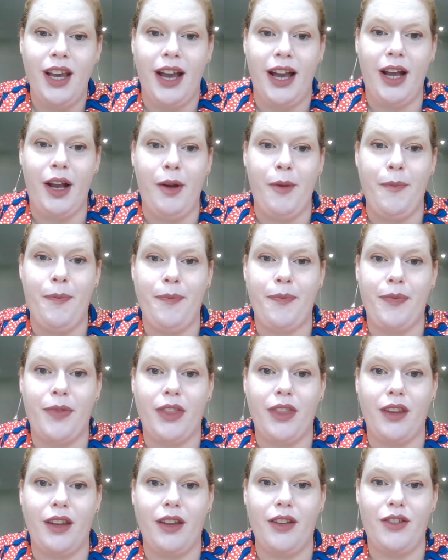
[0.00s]
Um,
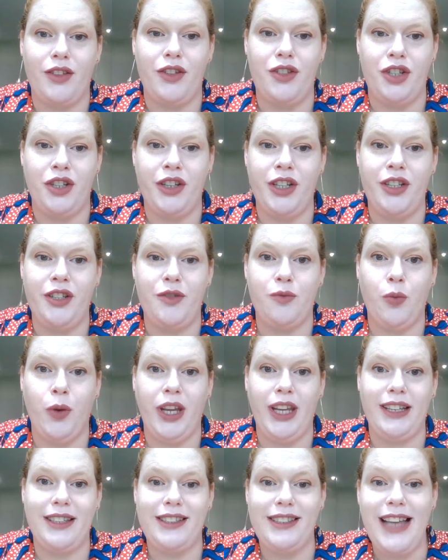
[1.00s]
so during
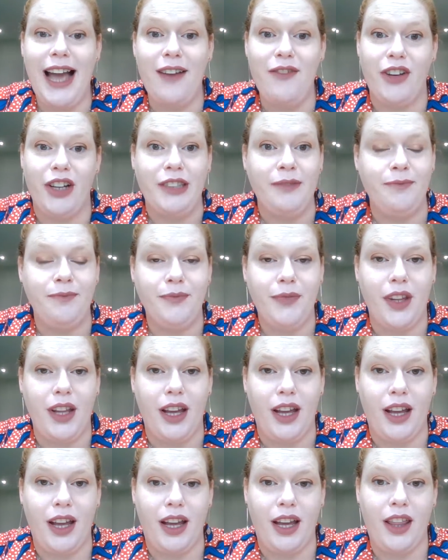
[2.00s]
week seven,
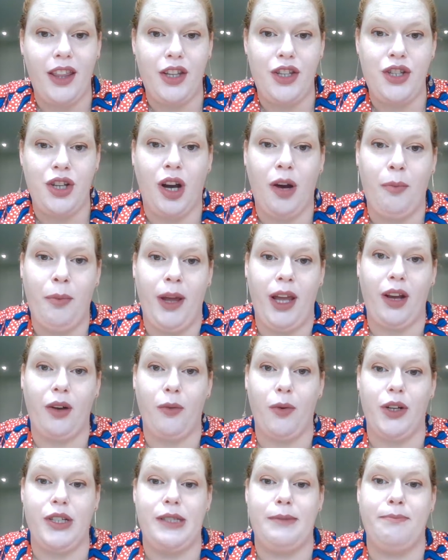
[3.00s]
uh, the topic
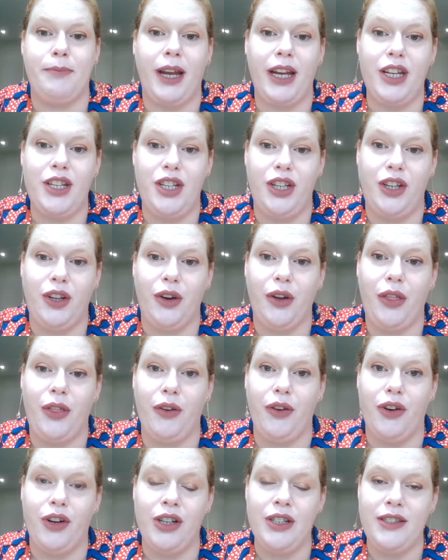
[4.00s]
was managing your
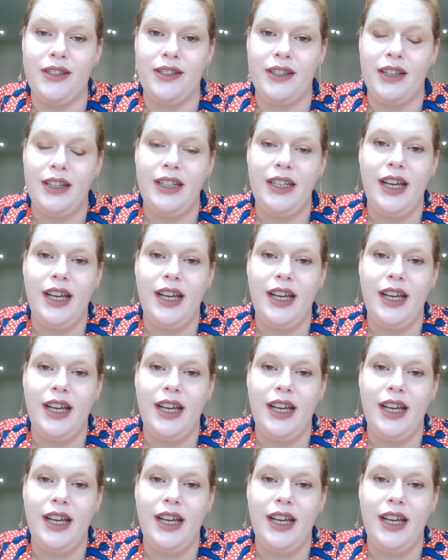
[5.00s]
thoughts,